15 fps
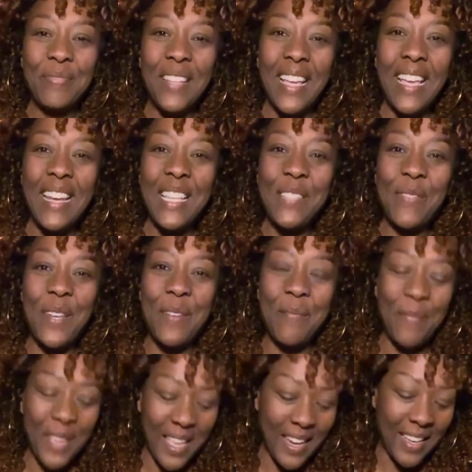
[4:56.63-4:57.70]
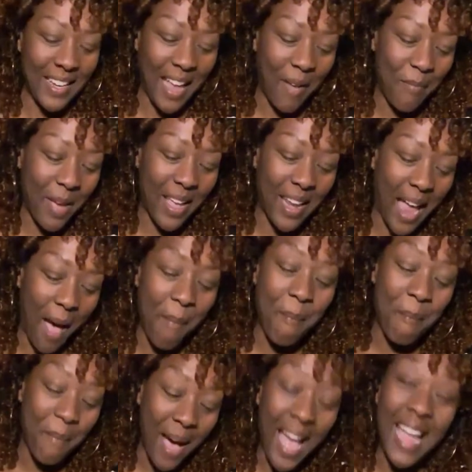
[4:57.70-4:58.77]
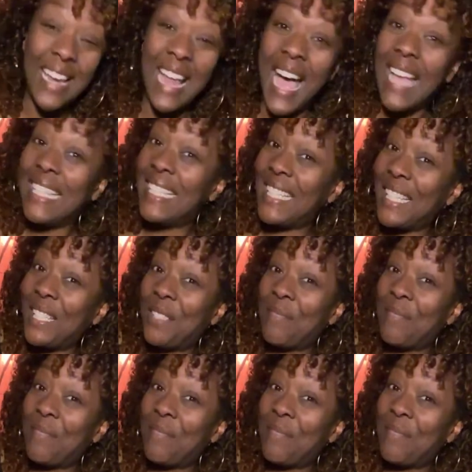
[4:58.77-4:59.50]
It has been a minute. I just